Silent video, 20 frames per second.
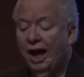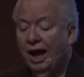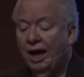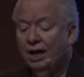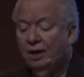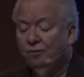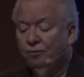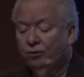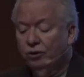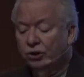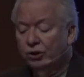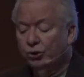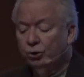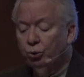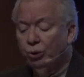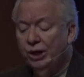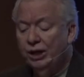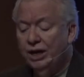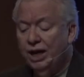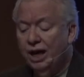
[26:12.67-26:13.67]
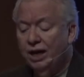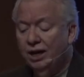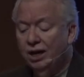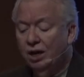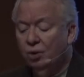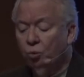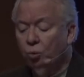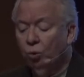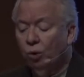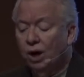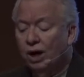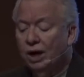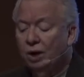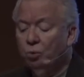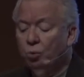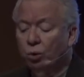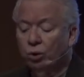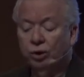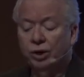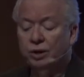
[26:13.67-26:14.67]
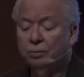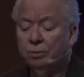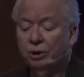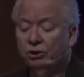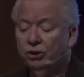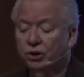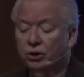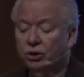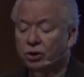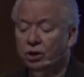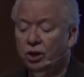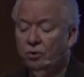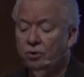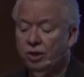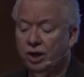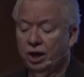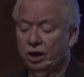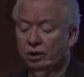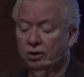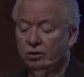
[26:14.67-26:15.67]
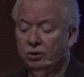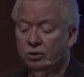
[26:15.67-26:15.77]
And verse 28, and why worry about your clothing?